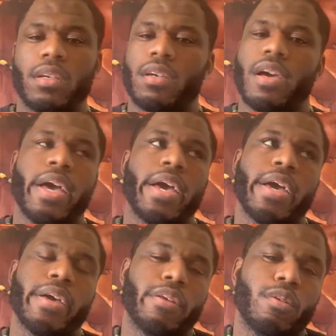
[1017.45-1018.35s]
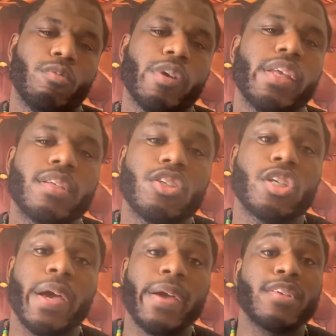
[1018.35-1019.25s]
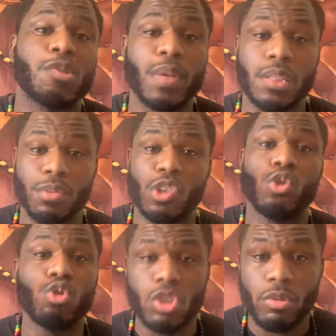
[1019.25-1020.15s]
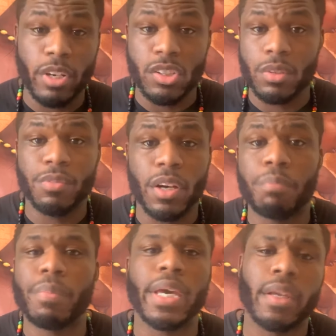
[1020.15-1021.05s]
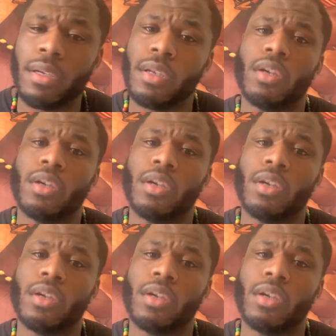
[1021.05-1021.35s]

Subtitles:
and we need to change, especially with the new generation of young men,